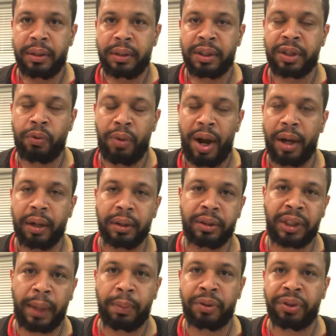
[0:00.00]
Sirach,
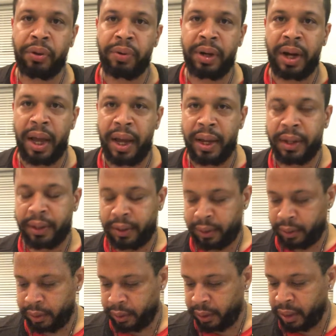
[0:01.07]
chapter 39.
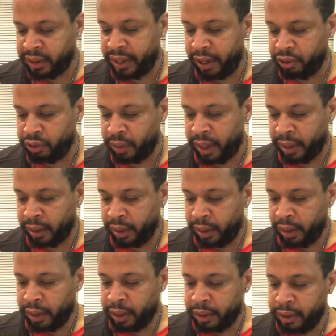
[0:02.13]
It tells you that
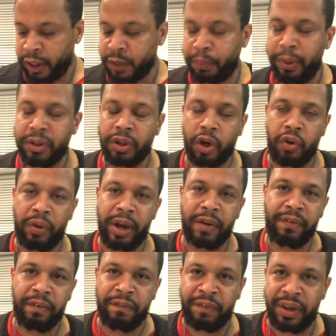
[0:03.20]
these spirits are created
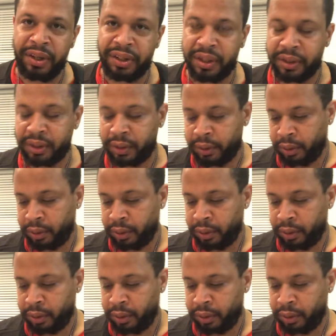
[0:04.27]
for vengeance.